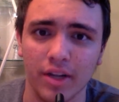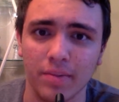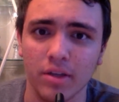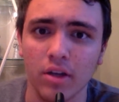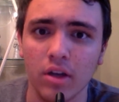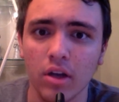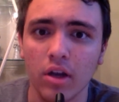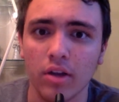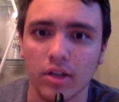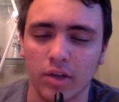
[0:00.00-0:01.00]
apes
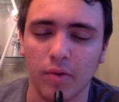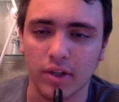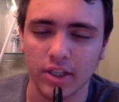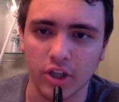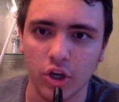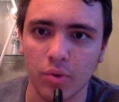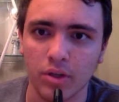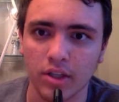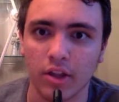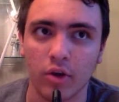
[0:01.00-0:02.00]
because they've only seen the new ones
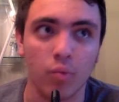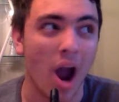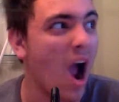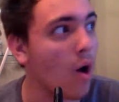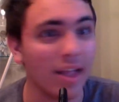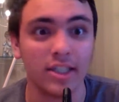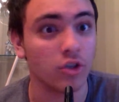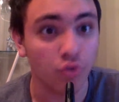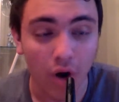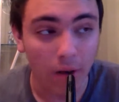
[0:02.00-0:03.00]
and they thought, wow, that's
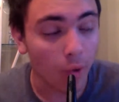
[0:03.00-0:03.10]
incredible.